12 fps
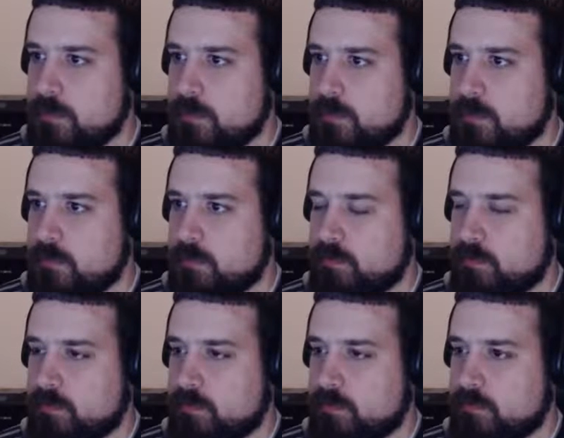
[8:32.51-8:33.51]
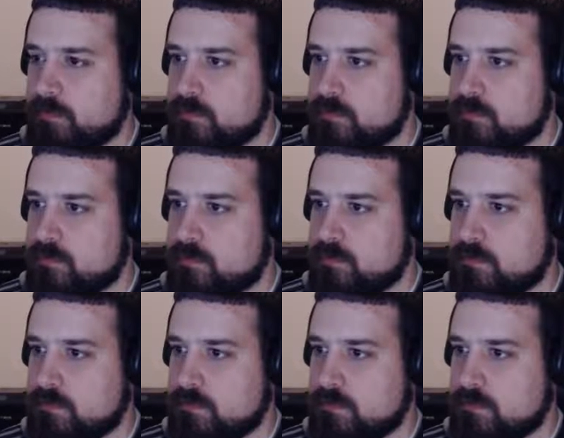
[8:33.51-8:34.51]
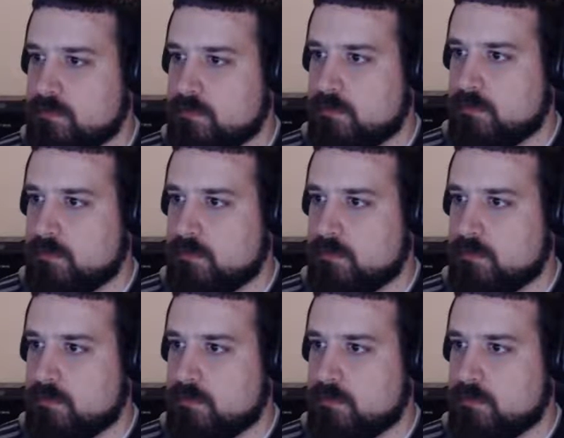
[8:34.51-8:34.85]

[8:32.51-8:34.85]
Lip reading: Nothing is said.